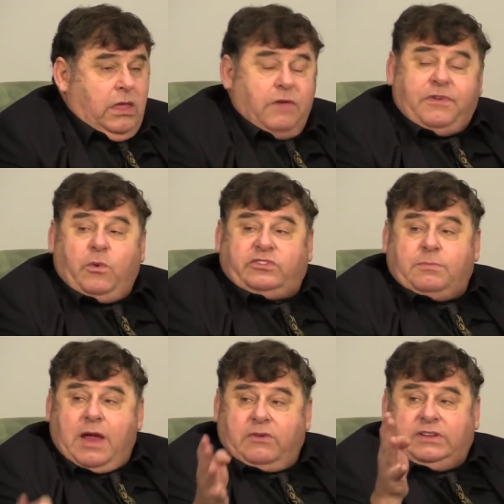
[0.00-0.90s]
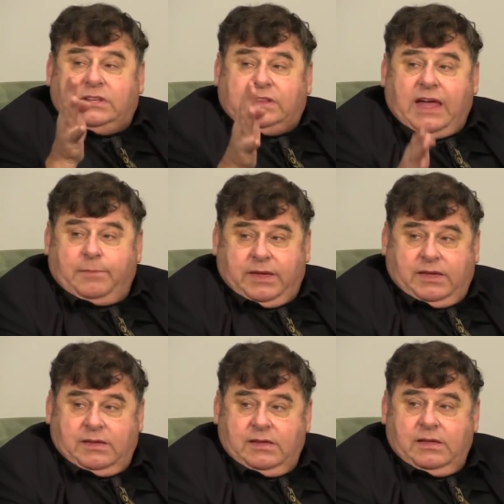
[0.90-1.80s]
if he wasn't married to Tammy.
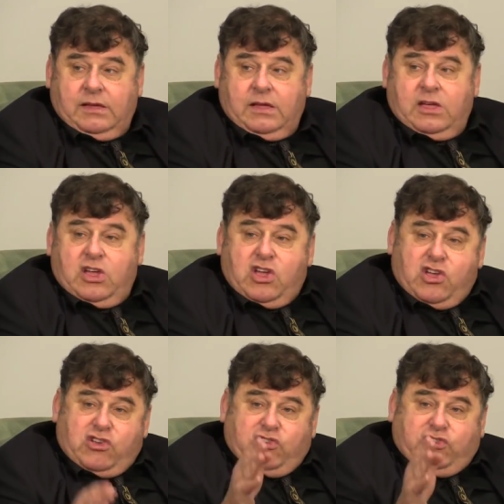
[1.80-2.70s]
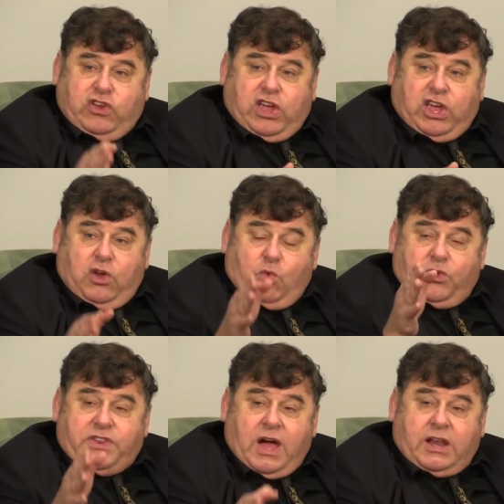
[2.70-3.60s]
She
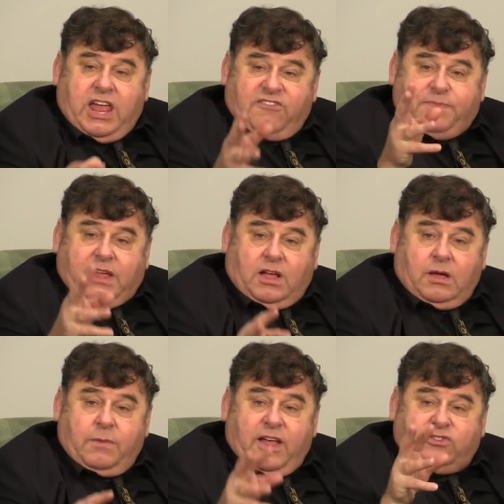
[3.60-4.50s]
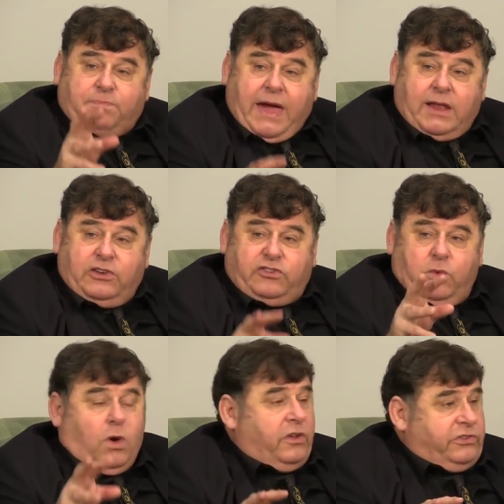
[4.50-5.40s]
would not have become as bad as she
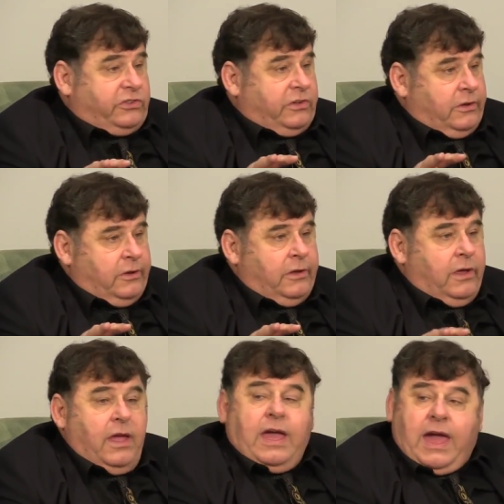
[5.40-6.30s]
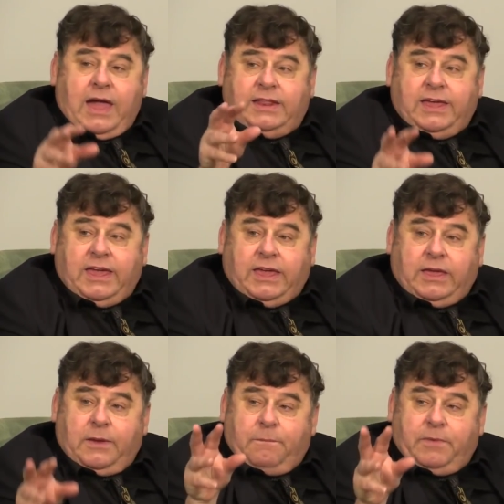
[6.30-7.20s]
was had
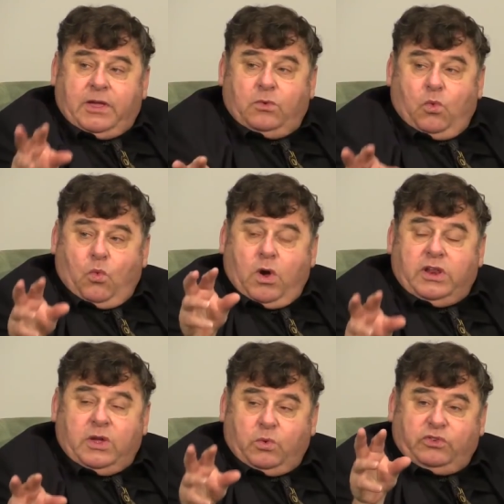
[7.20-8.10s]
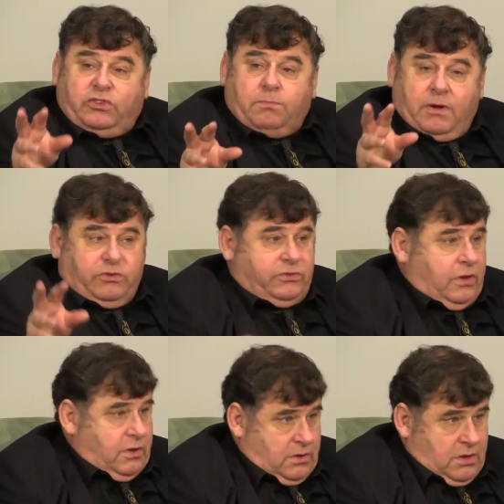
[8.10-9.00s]
he been what he was supposed to.